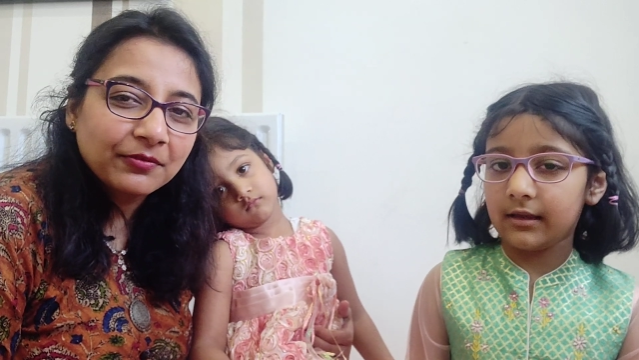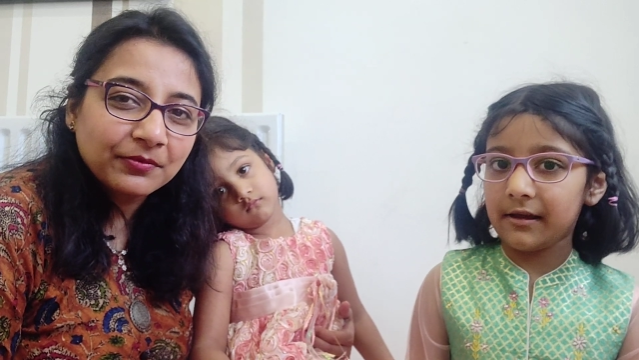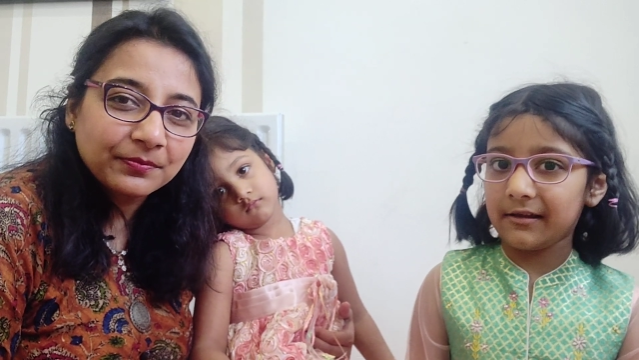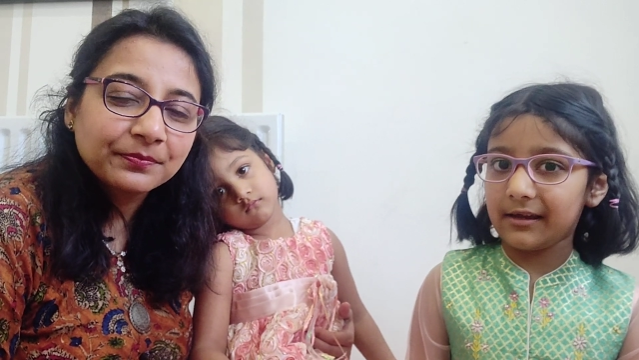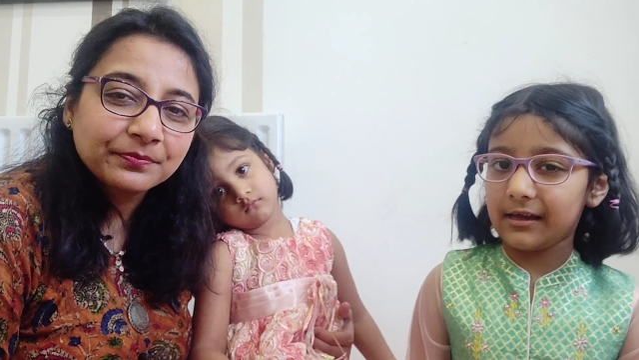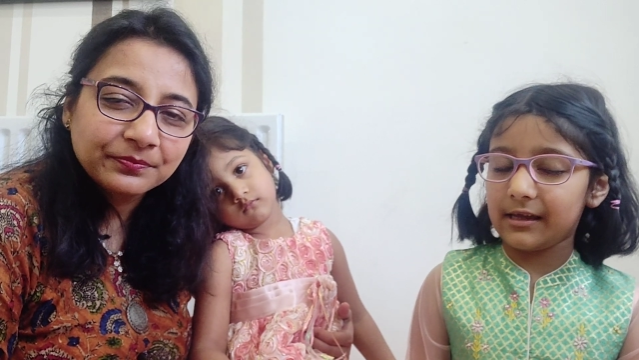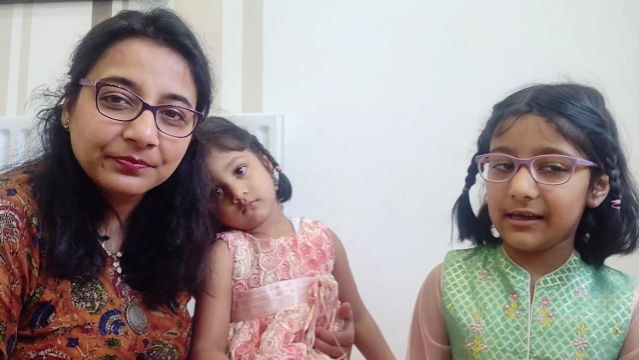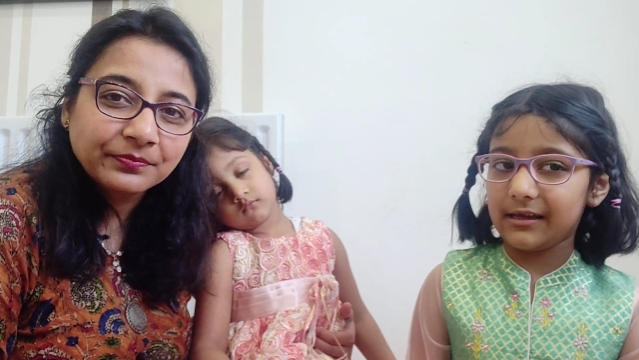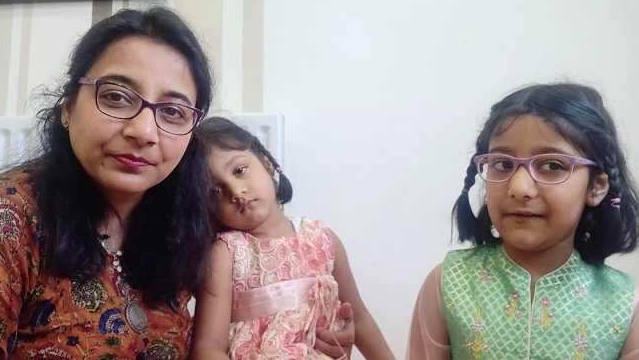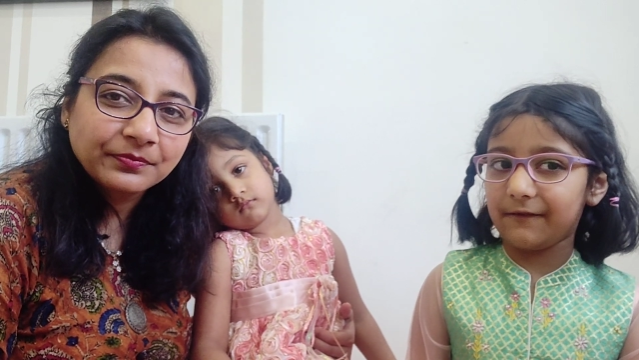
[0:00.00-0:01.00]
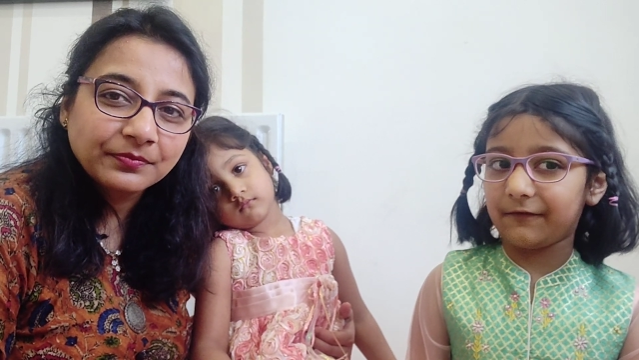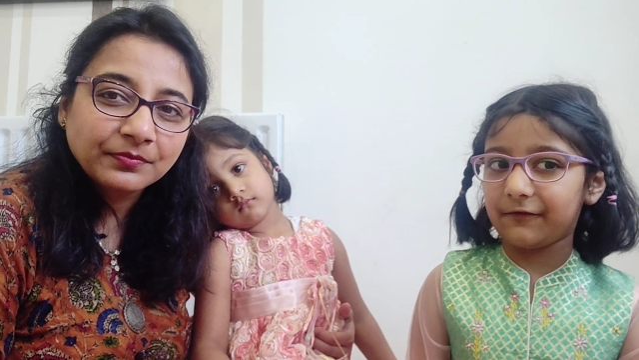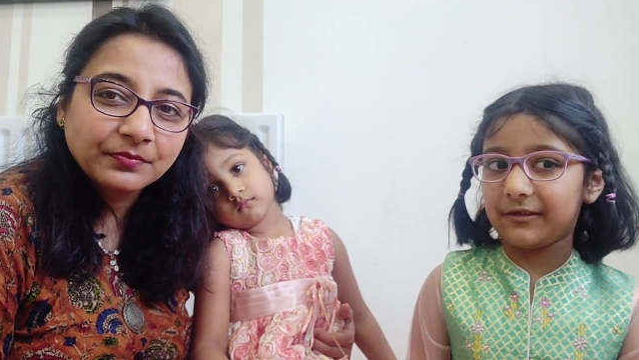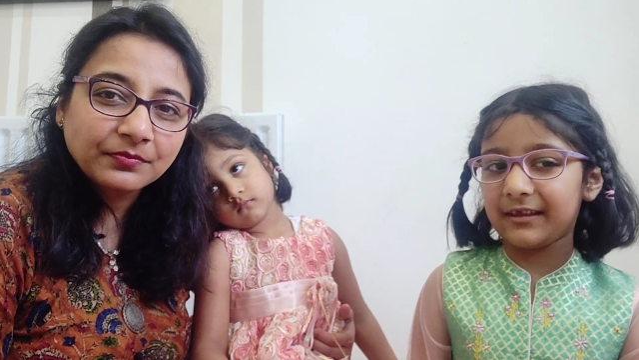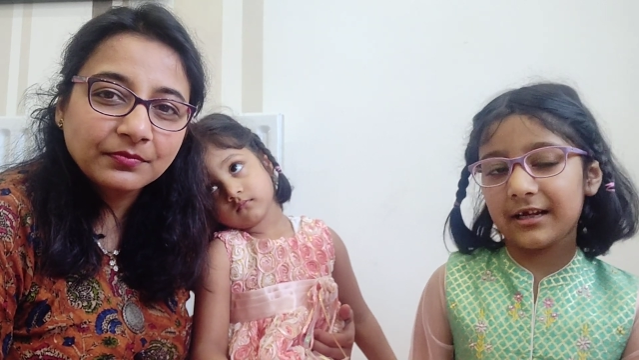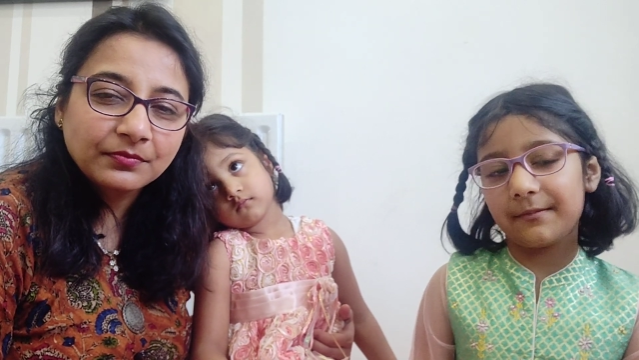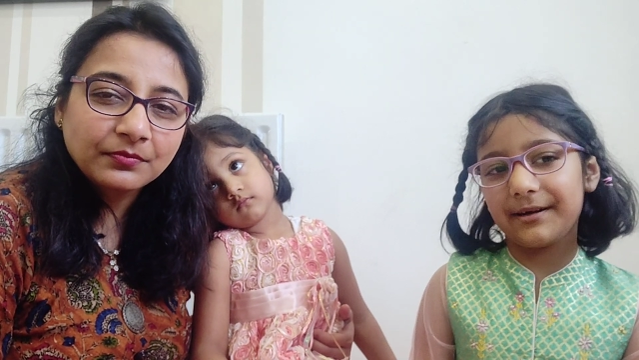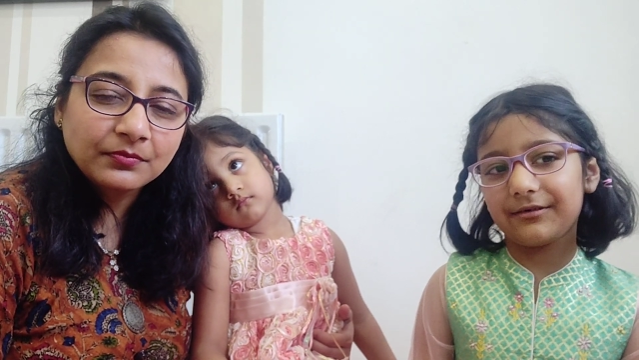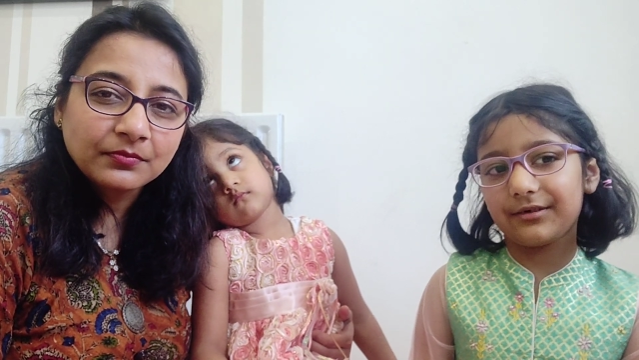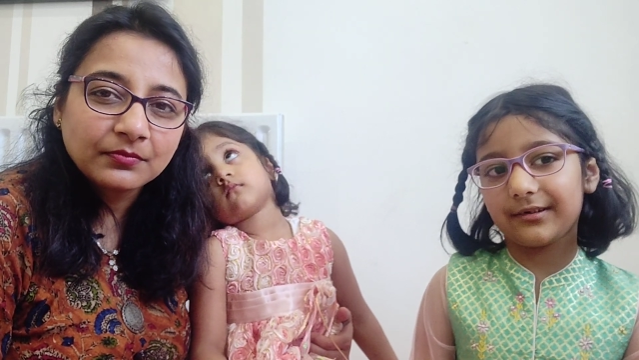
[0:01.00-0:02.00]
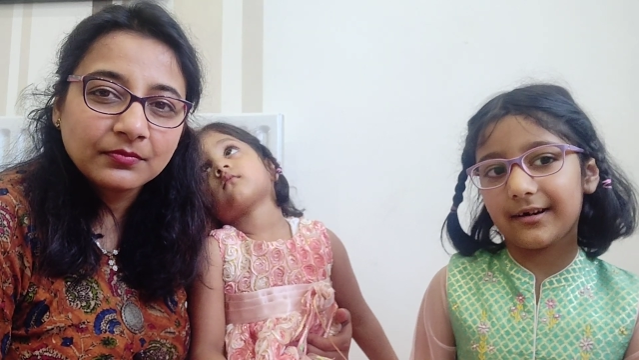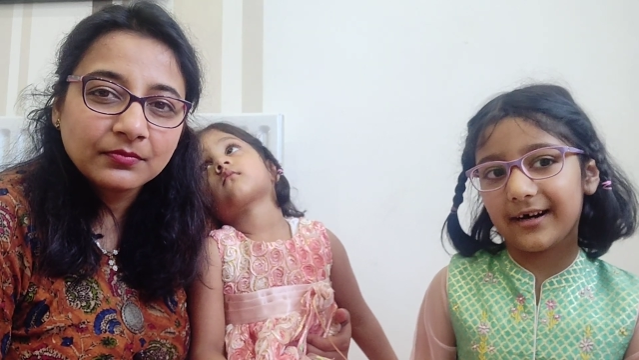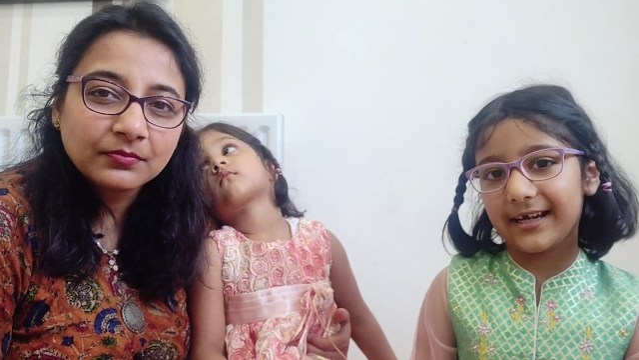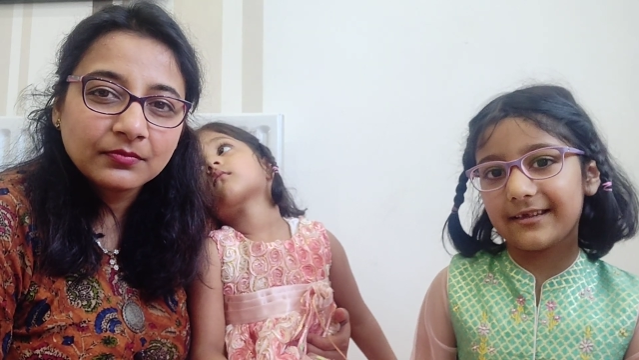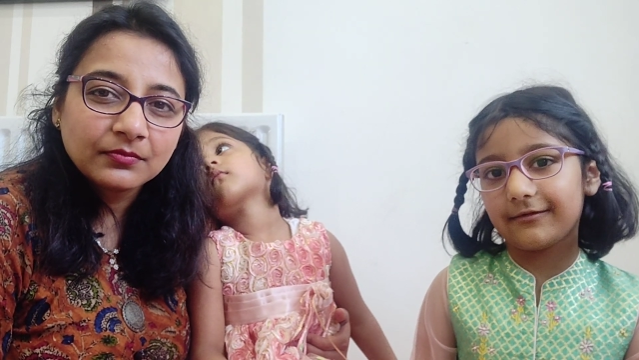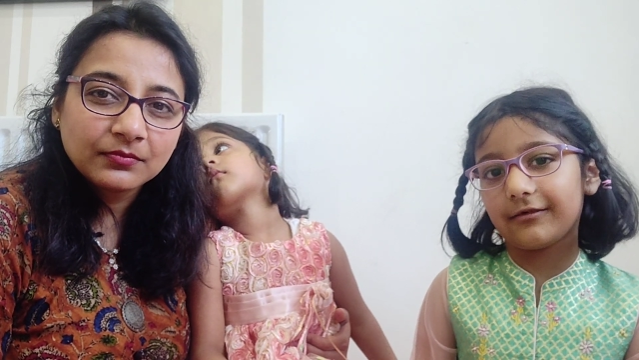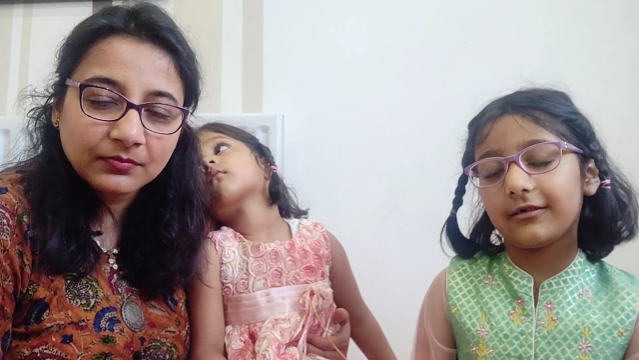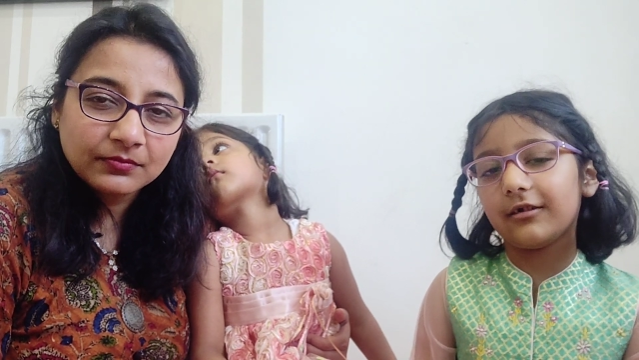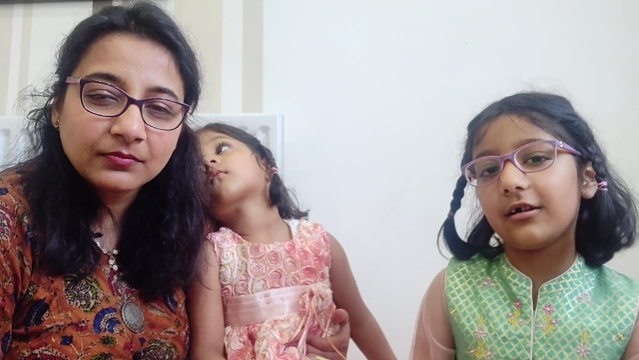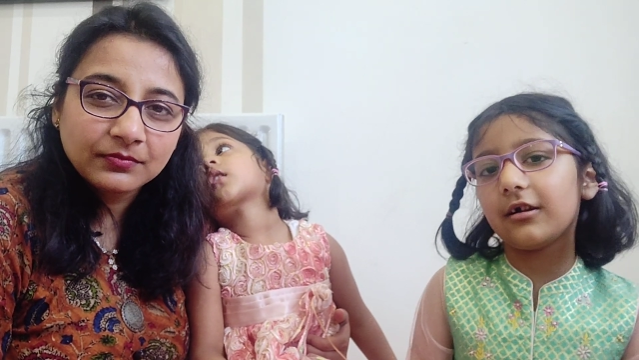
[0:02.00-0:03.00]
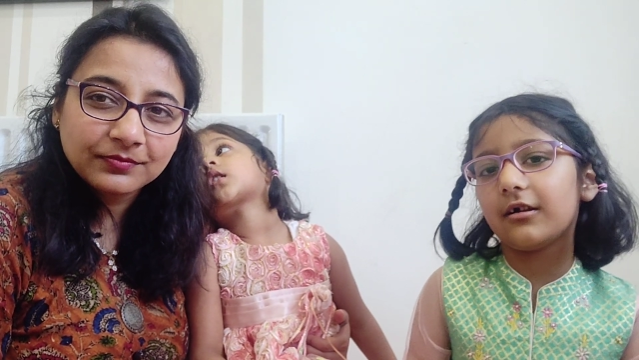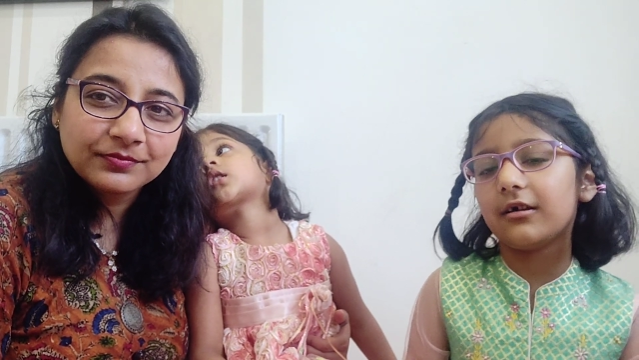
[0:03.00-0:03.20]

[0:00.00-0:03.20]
Speaker 1: Like, if you think about the title,